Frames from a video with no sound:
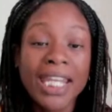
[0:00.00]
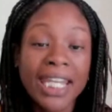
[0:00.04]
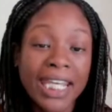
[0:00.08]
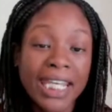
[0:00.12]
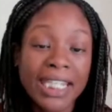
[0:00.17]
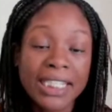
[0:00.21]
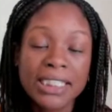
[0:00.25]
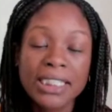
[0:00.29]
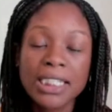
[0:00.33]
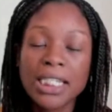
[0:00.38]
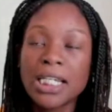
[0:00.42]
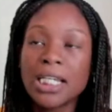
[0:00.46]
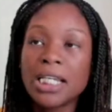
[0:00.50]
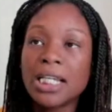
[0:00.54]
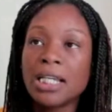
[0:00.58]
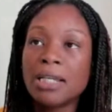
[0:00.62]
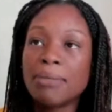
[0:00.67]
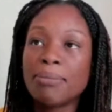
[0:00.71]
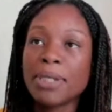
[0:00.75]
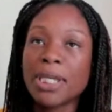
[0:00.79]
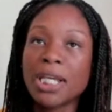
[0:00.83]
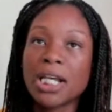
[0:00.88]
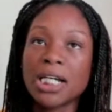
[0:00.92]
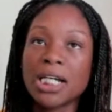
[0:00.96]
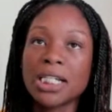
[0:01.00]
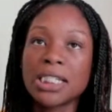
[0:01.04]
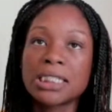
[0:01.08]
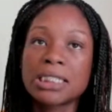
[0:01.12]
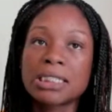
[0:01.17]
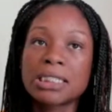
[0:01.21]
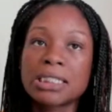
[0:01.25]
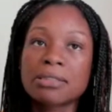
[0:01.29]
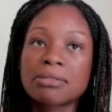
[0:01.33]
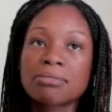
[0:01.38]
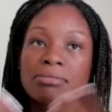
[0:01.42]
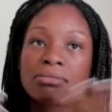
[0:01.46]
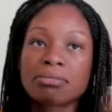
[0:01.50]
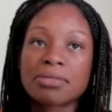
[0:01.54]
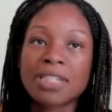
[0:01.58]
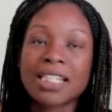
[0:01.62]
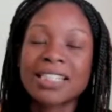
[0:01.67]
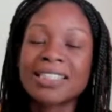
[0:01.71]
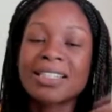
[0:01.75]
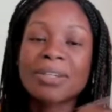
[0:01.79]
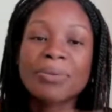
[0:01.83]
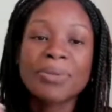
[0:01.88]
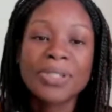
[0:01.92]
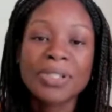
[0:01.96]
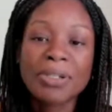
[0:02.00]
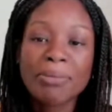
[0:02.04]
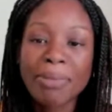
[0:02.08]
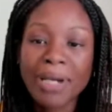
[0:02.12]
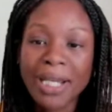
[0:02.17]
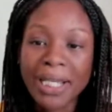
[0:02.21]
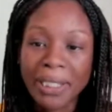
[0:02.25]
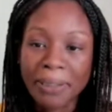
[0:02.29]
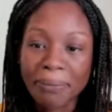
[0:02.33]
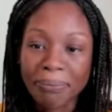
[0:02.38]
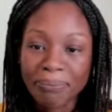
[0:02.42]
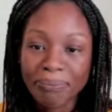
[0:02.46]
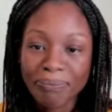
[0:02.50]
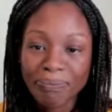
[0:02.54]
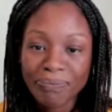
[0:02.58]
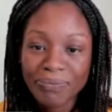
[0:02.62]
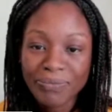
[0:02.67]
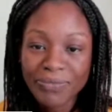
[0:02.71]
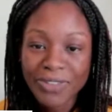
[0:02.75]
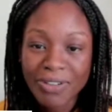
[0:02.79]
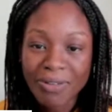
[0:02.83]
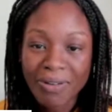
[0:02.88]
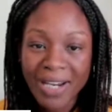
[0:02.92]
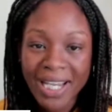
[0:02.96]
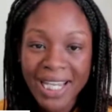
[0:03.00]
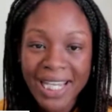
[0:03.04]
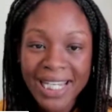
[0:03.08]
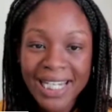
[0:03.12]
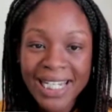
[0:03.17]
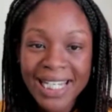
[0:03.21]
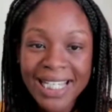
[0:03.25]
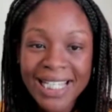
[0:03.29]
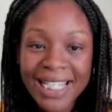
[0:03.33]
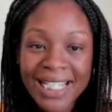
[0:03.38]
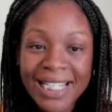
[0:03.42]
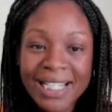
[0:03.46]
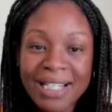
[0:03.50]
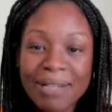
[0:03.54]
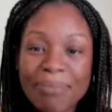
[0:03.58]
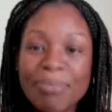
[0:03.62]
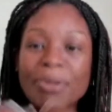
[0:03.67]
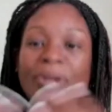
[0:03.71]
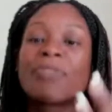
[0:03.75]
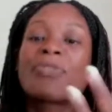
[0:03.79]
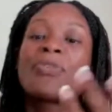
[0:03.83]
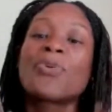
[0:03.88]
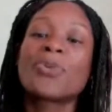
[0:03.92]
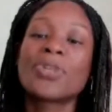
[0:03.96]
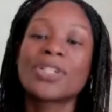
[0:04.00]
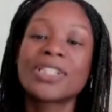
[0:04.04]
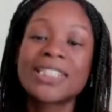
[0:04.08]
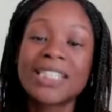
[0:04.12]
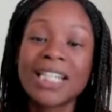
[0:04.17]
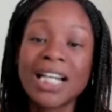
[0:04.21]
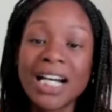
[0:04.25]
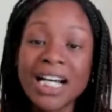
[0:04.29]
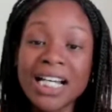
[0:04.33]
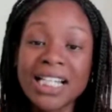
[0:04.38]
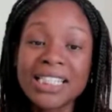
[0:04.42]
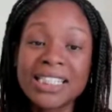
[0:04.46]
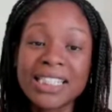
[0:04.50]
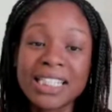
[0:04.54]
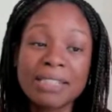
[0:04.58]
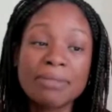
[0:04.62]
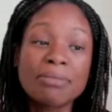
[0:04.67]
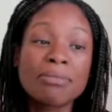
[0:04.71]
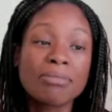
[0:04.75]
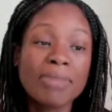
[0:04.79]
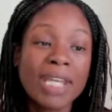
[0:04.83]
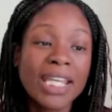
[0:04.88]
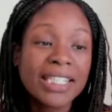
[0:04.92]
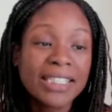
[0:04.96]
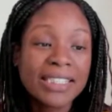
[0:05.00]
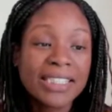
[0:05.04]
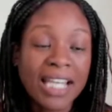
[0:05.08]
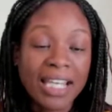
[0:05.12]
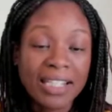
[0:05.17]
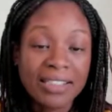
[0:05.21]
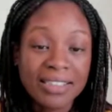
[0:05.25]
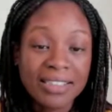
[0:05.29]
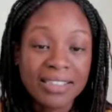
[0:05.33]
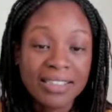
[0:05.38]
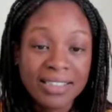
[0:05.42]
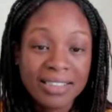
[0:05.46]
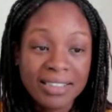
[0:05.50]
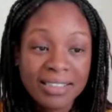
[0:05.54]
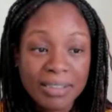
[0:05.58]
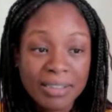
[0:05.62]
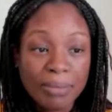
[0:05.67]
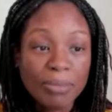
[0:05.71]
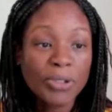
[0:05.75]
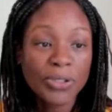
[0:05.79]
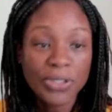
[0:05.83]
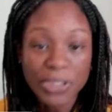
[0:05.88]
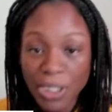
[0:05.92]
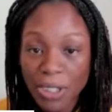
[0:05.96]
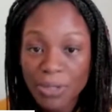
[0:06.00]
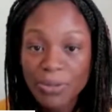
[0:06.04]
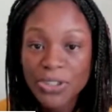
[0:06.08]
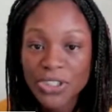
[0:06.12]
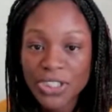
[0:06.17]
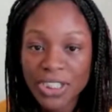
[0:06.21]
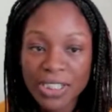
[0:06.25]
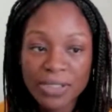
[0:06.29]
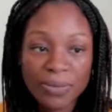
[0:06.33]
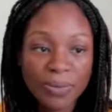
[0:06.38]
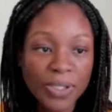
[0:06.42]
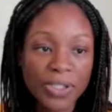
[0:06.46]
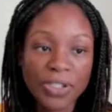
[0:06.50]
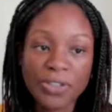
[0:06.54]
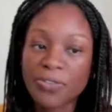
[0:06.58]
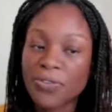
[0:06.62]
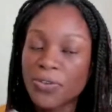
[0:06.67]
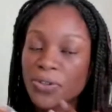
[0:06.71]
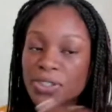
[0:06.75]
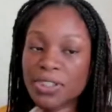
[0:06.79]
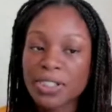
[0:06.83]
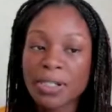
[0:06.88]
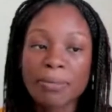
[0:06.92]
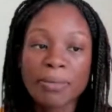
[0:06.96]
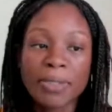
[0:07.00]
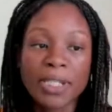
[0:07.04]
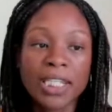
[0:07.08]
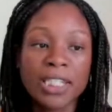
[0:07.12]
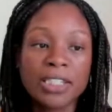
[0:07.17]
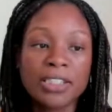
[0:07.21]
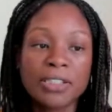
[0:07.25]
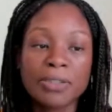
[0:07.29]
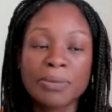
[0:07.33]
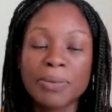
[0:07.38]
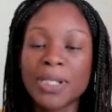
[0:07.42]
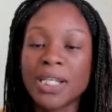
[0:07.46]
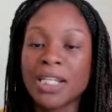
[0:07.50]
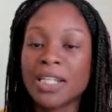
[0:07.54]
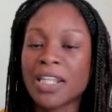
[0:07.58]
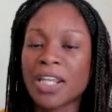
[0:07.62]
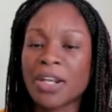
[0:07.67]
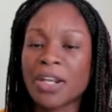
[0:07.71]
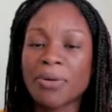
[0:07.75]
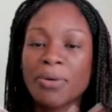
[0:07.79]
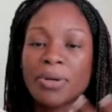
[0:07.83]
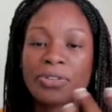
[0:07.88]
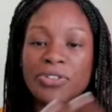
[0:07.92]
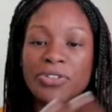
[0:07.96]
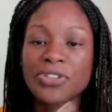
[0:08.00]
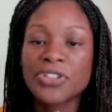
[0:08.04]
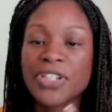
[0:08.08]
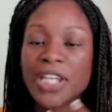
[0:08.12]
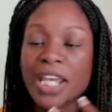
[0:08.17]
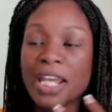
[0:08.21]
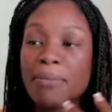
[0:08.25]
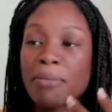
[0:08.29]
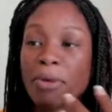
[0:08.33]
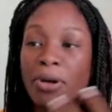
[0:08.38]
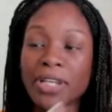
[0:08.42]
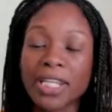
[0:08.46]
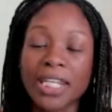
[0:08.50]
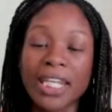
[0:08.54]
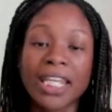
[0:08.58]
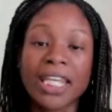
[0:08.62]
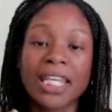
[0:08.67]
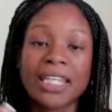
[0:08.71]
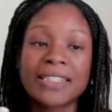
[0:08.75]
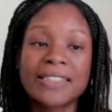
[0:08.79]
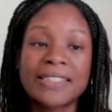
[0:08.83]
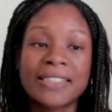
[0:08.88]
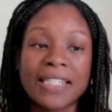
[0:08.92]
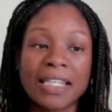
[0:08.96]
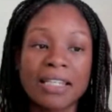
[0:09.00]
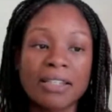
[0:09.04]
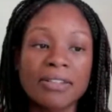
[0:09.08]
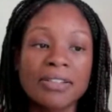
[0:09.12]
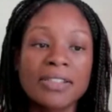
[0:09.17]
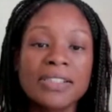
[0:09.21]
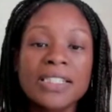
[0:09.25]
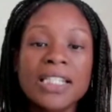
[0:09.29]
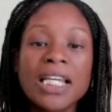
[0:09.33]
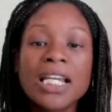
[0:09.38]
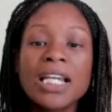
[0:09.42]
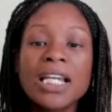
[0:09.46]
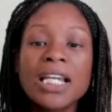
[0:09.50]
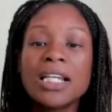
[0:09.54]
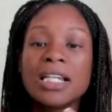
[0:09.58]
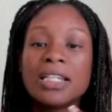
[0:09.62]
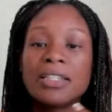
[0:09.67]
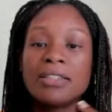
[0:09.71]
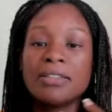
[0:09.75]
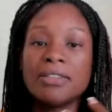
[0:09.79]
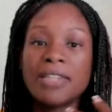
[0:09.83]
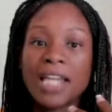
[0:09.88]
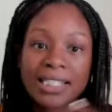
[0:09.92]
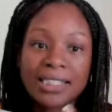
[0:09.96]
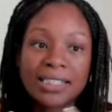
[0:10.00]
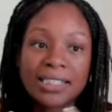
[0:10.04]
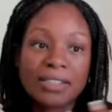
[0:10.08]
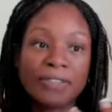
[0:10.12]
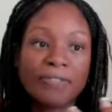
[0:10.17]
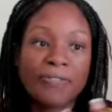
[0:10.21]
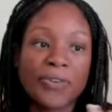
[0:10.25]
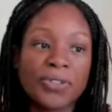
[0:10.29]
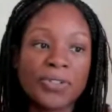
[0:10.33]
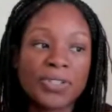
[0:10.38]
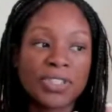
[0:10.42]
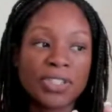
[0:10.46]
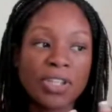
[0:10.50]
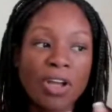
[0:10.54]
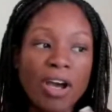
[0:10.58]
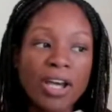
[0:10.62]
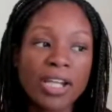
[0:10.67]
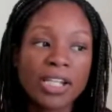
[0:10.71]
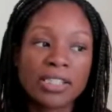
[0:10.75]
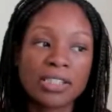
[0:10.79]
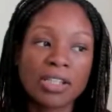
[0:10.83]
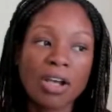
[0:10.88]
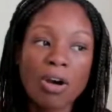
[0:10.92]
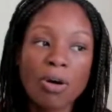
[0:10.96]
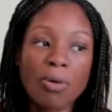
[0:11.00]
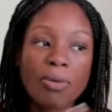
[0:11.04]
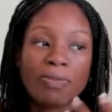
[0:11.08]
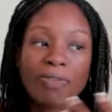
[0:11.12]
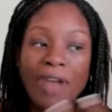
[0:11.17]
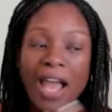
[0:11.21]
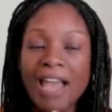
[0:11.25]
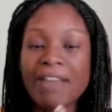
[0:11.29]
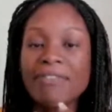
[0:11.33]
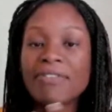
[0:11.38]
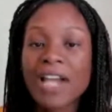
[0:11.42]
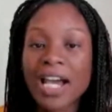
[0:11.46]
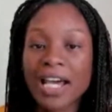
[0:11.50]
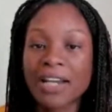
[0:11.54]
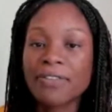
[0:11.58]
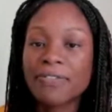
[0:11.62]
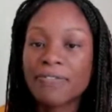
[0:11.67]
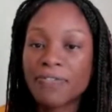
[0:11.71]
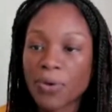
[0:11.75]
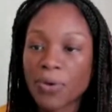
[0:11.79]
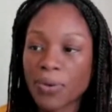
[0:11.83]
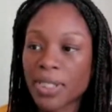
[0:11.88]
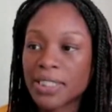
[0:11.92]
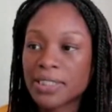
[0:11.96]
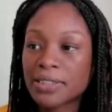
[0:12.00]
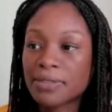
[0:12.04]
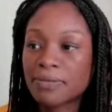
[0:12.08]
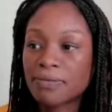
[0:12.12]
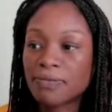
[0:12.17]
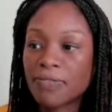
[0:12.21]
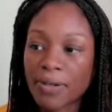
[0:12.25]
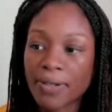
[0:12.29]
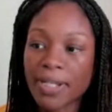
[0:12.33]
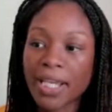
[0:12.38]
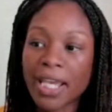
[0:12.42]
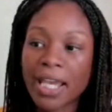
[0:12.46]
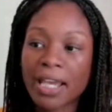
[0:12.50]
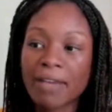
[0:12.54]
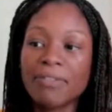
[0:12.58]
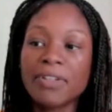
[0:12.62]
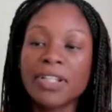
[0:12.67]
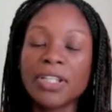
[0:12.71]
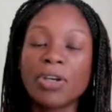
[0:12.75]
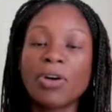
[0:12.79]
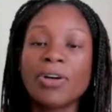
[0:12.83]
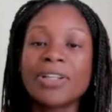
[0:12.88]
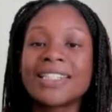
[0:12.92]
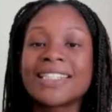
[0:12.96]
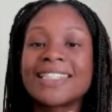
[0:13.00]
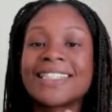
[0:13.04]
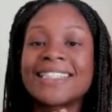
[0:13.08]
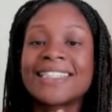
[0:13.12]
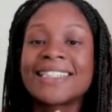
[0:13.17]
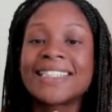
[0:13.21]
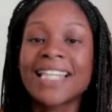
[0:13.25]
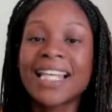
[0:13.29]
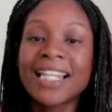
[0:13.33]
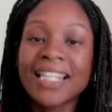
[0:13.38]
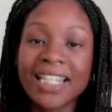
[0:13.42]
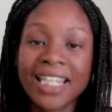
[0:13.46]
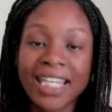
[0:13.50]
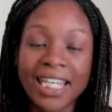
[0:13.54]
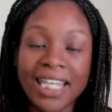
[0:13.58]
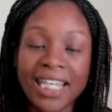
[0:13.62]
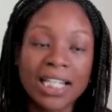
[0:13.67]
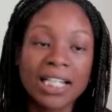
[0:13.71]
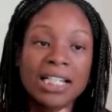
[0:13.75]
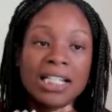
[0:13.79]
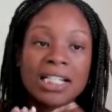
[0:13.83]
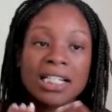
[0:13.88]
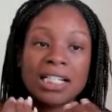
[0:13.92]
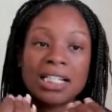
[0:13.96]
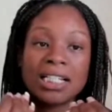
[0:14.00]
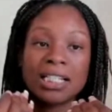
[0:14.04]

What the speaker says: in it because that's not what they're buying, right? But of course, to us, it makes sense. To most coaches, when they're first coming into it and they don't understand marketing and sales, that's the first thought is, oh, I've got to focus very heavily on selling